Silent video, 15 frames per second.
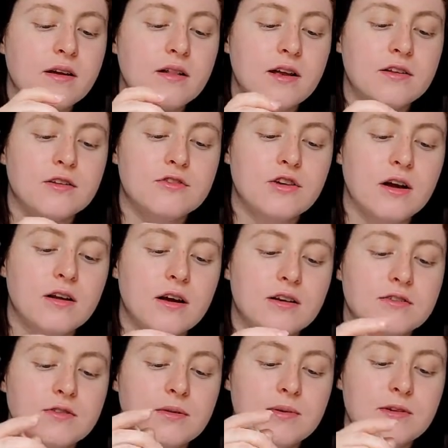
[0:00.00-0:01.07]
like the chocolate
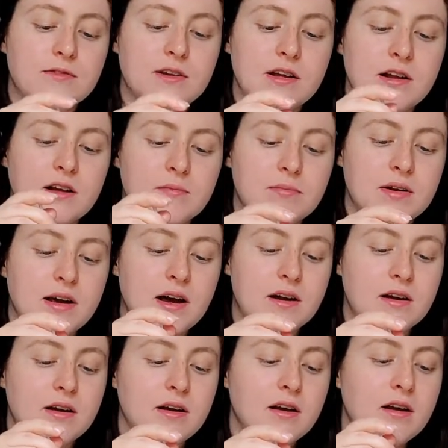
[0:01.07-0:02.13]
ice cream and the vanilla and
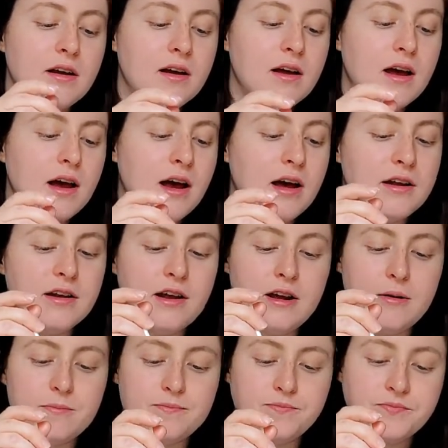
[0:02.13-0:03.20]
banana
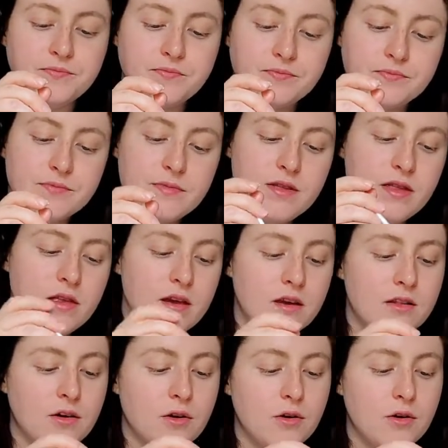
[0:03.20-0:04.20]
and the